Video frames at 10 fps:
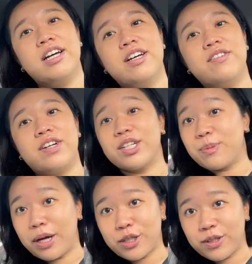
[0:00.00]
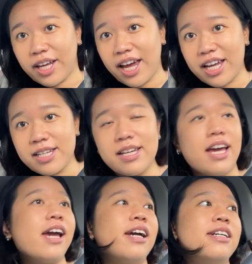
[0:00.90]
very special day
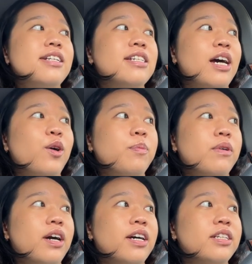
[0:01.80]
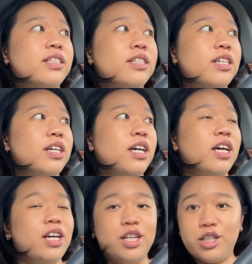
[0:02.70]
and I hope you guys
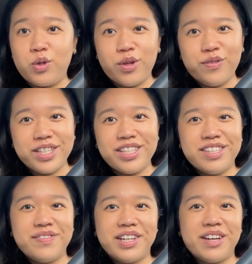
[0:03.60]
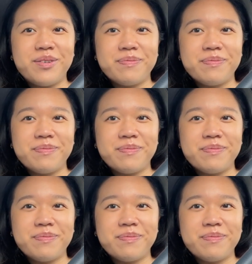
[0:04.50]
enjoy the rest of this video.